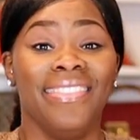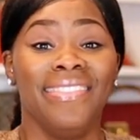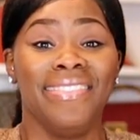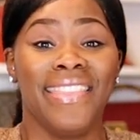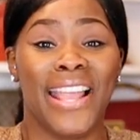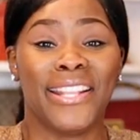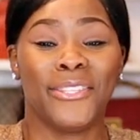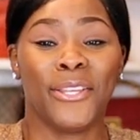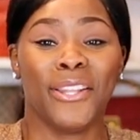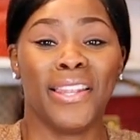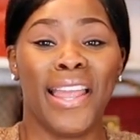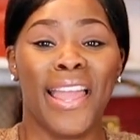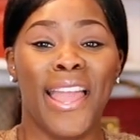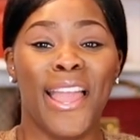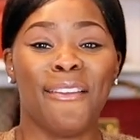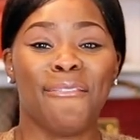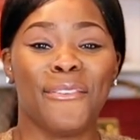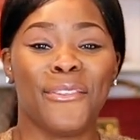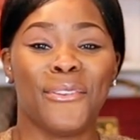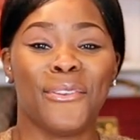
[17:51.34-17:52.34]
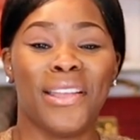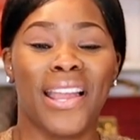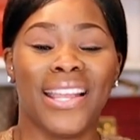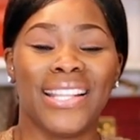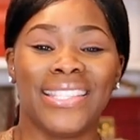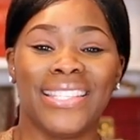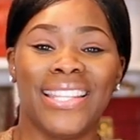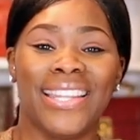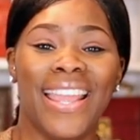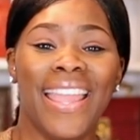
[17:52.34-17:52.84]
that's all I have for you
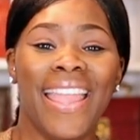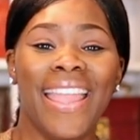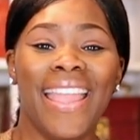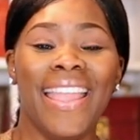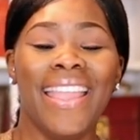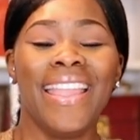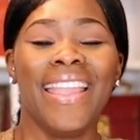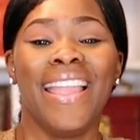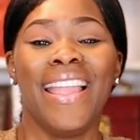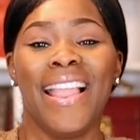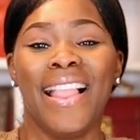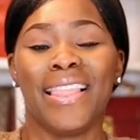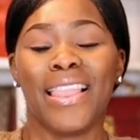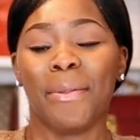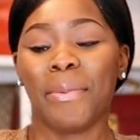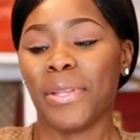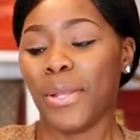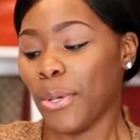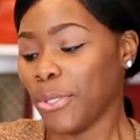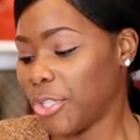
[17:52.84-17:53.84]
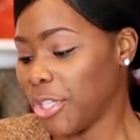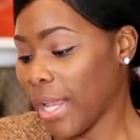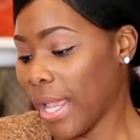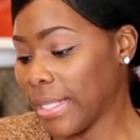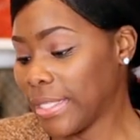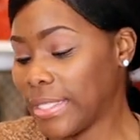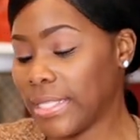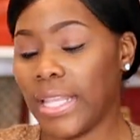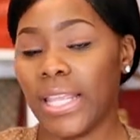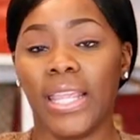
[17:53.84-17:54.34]
guys today. Let me know what you
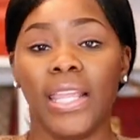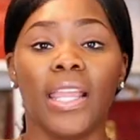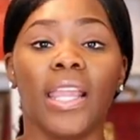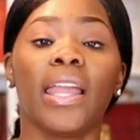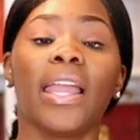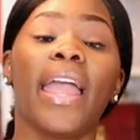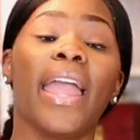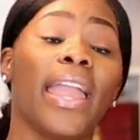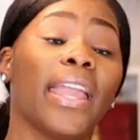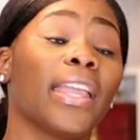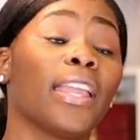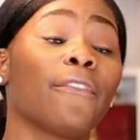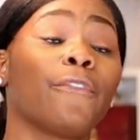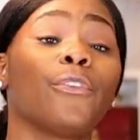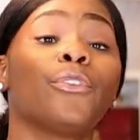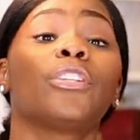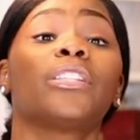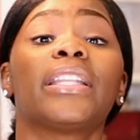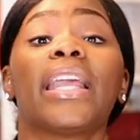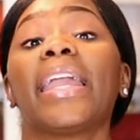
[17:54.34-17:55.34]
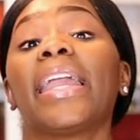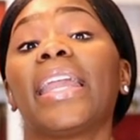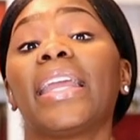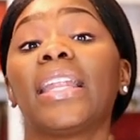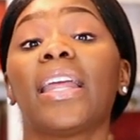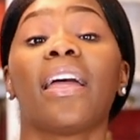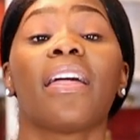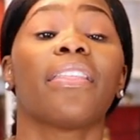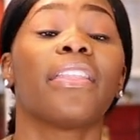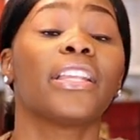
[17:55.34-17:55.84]
guys think. Hey, if you
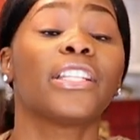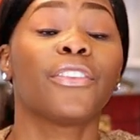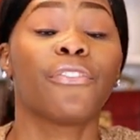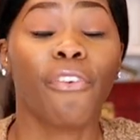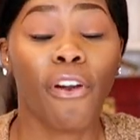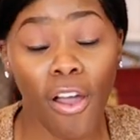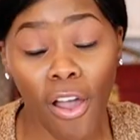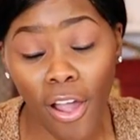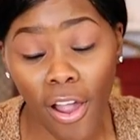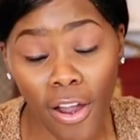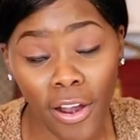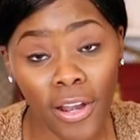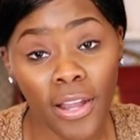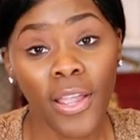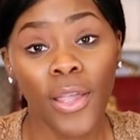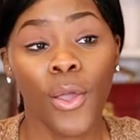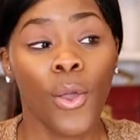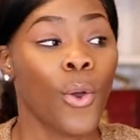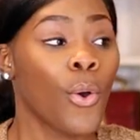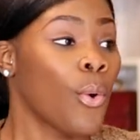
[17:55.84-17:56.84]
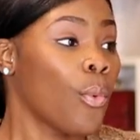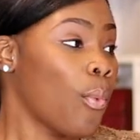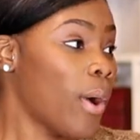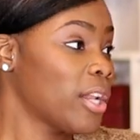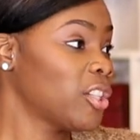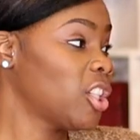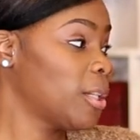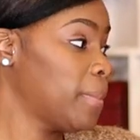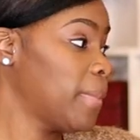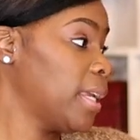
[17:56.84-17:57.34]
stayed this far
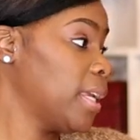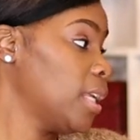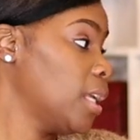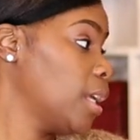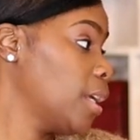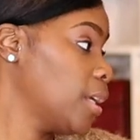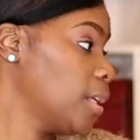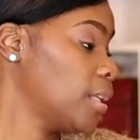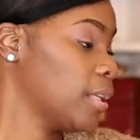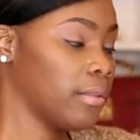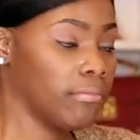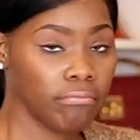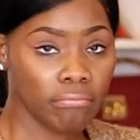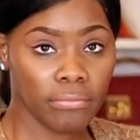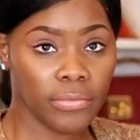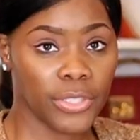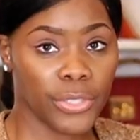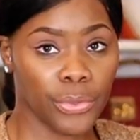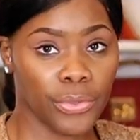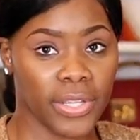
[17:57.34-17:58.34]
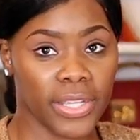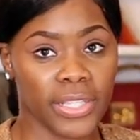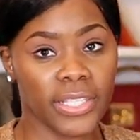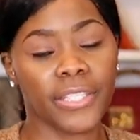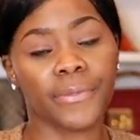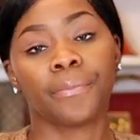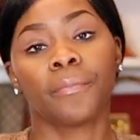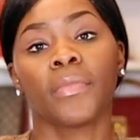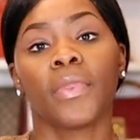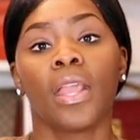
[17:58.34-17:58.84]
watching me do this,
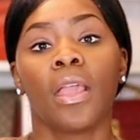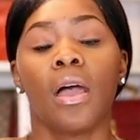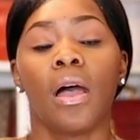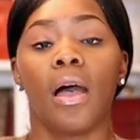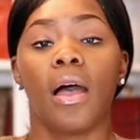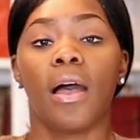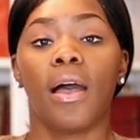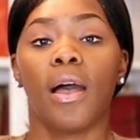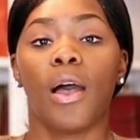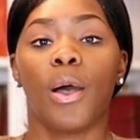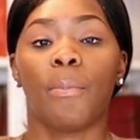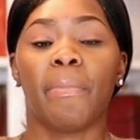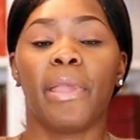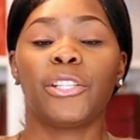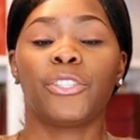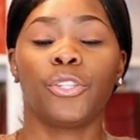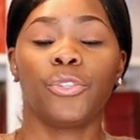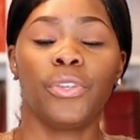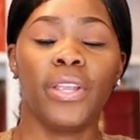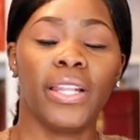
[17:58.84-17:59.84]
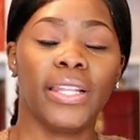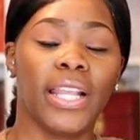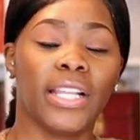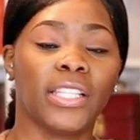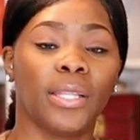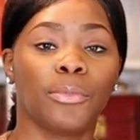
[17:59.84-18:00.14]
um, make sure you hit that